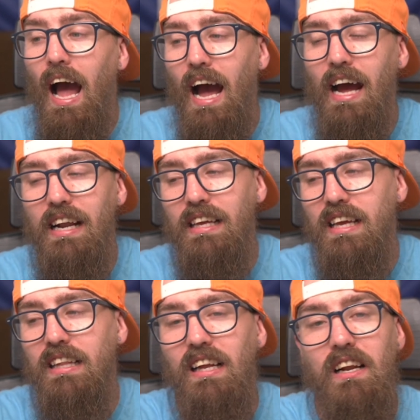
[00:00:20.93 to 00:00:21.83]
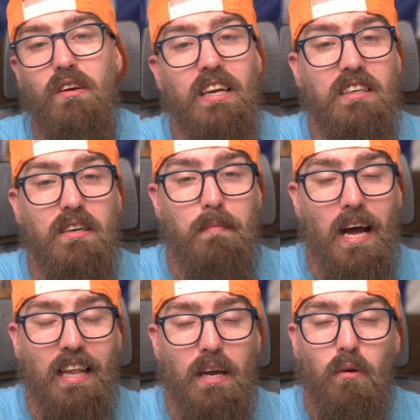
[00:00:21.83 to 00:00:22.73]
And if you hit that notification
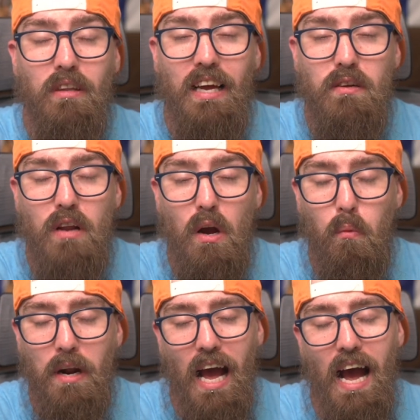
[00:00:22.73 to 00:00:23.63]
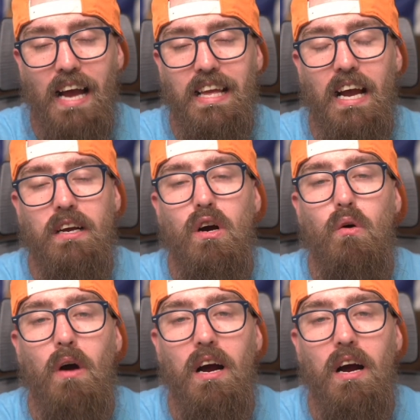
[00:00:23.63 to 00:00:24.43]
bell, it will let you know when I go